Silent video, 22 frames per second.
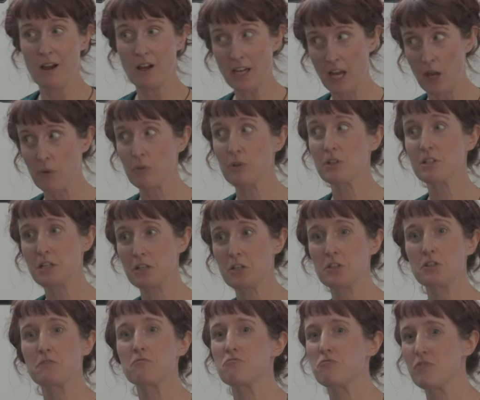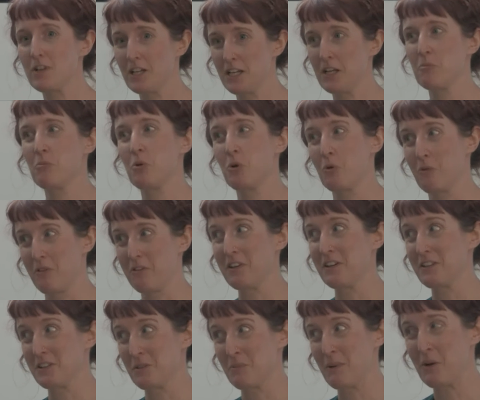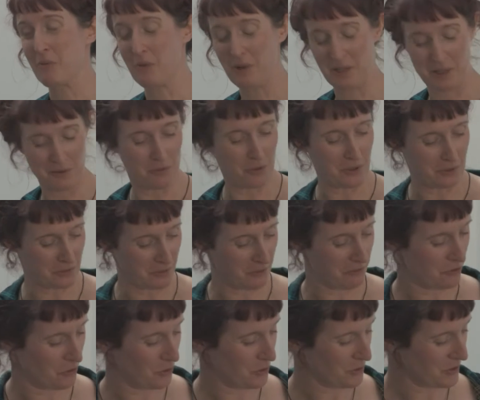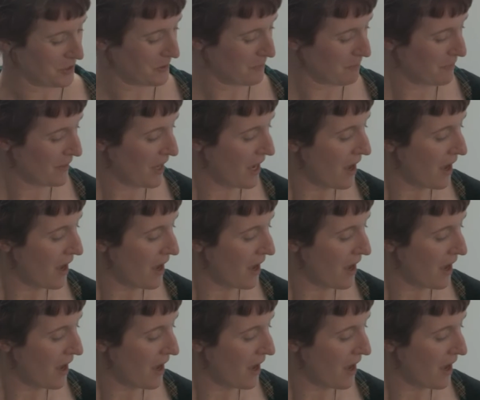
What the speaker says: Okay, I want to tell you some really important things about William Wilberforce.